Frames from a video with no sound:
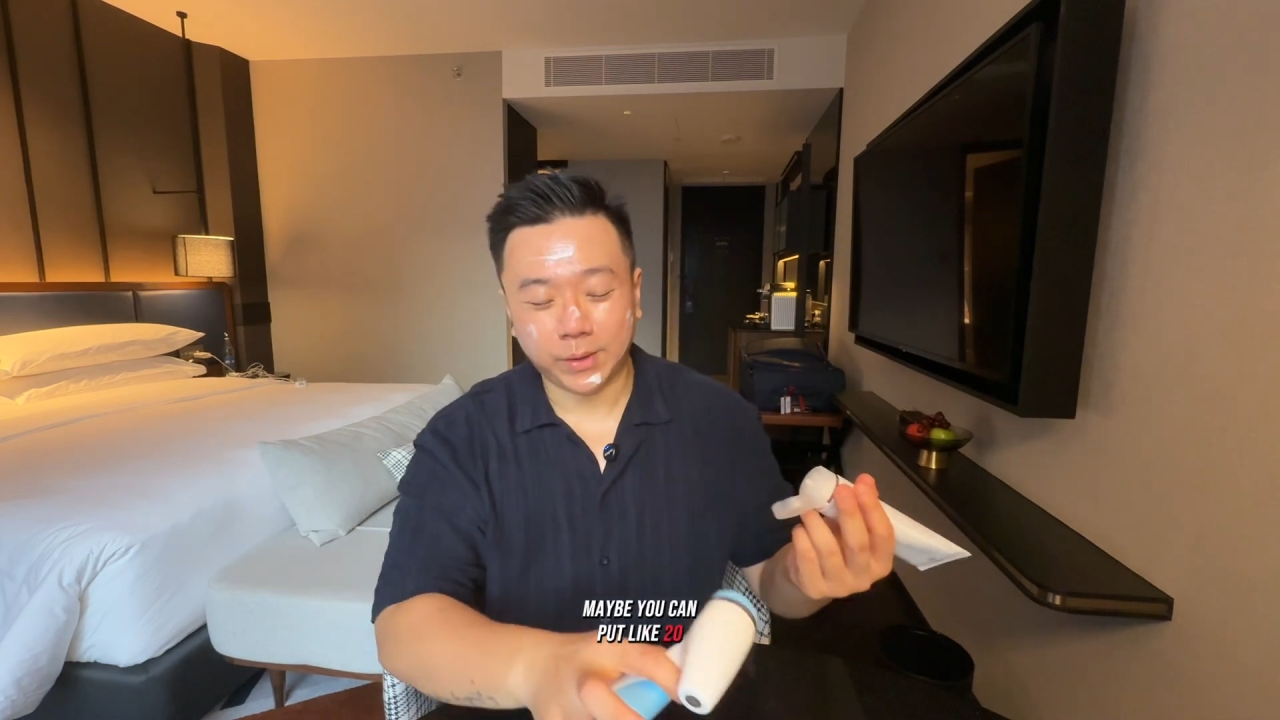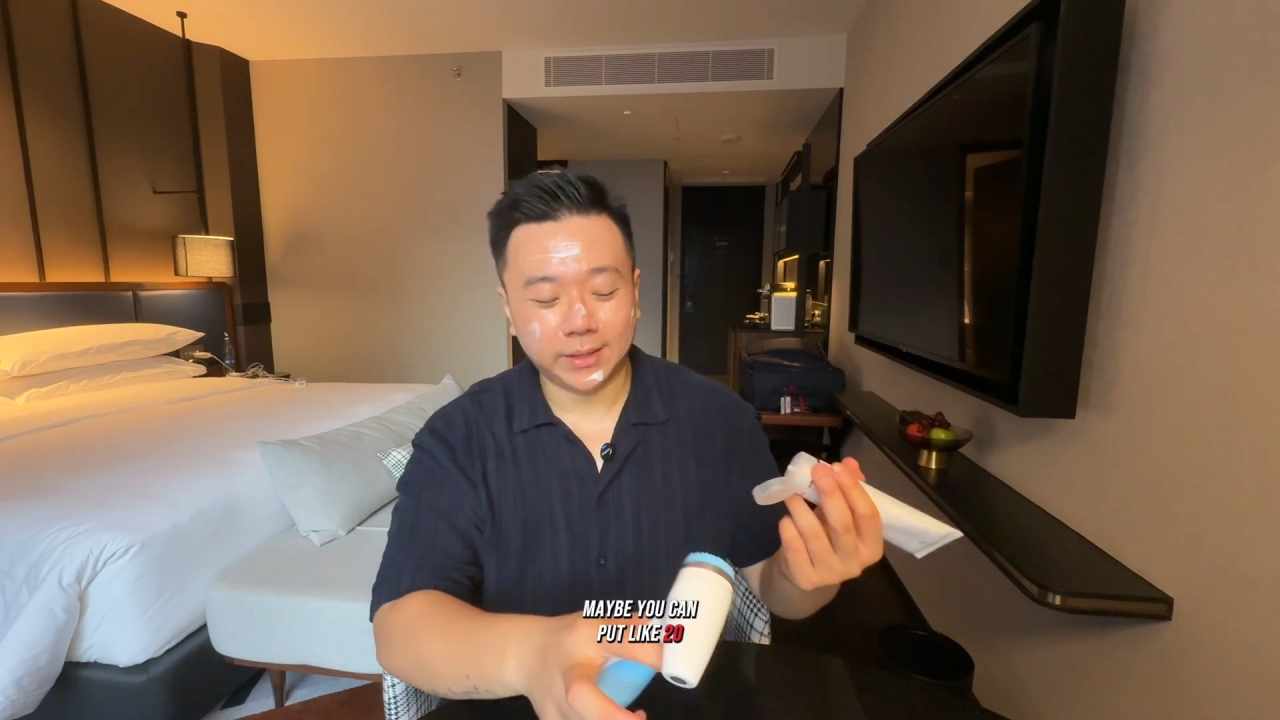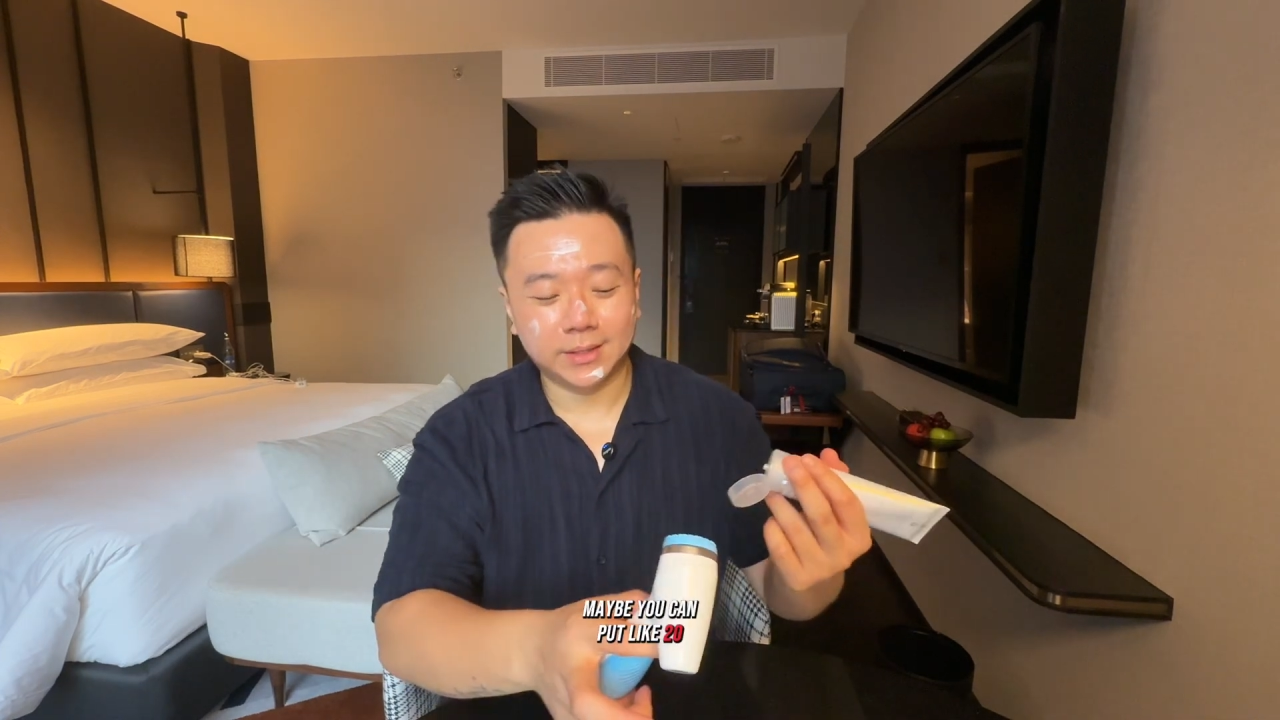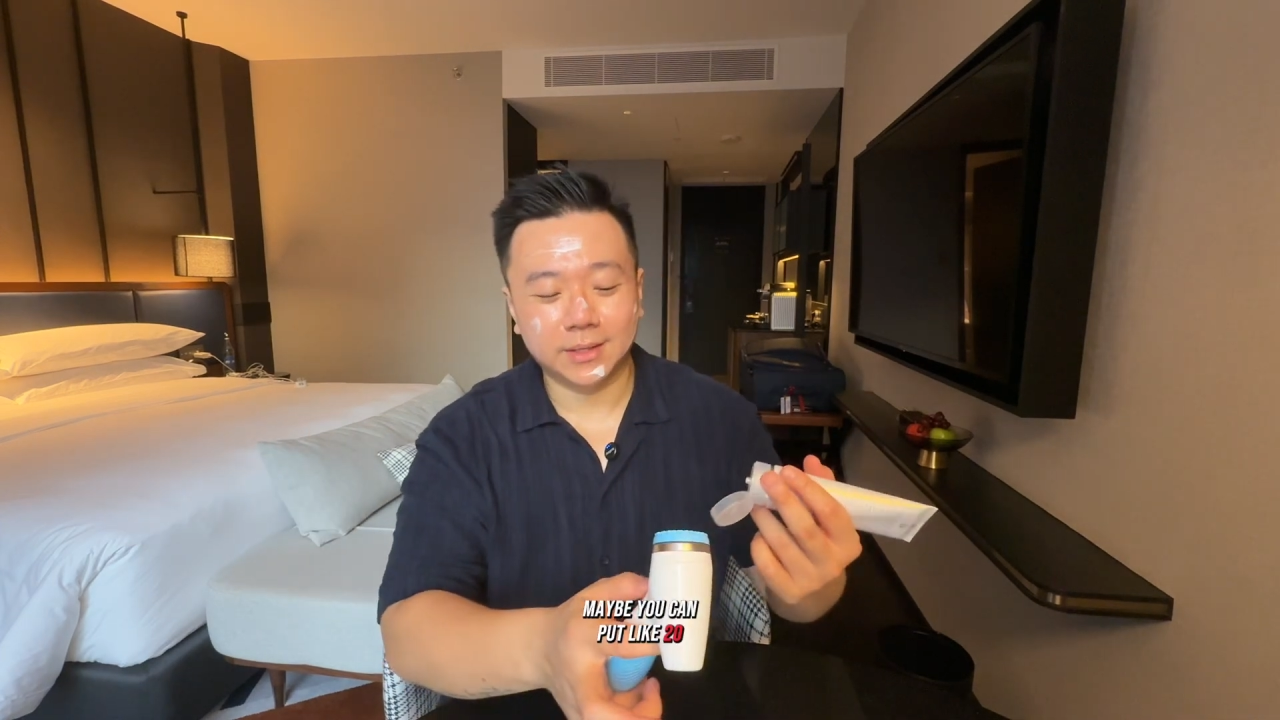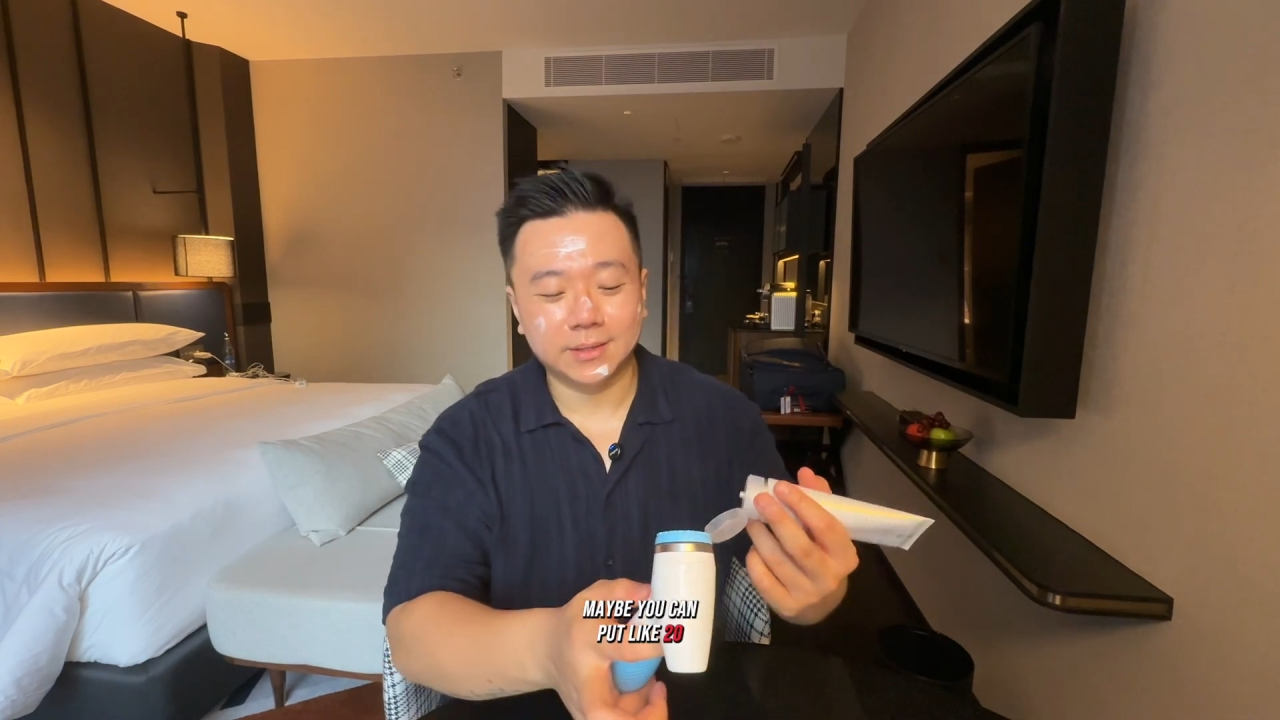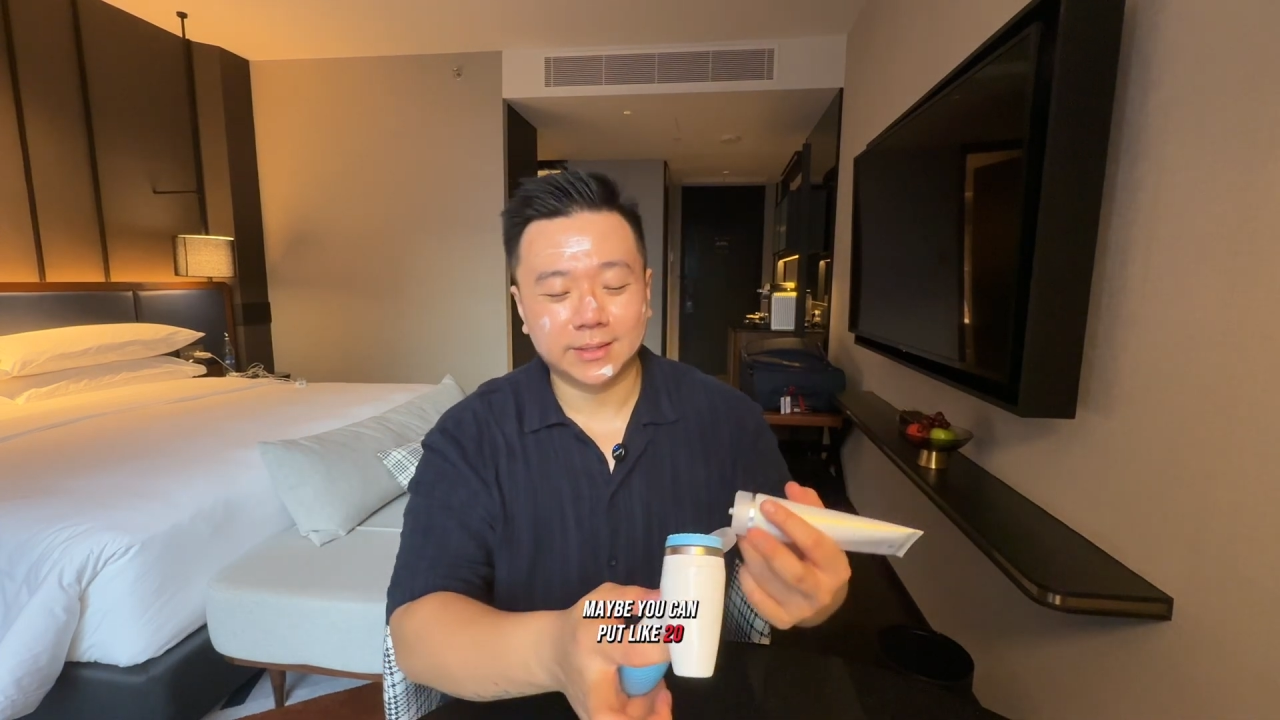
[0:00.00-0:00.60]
20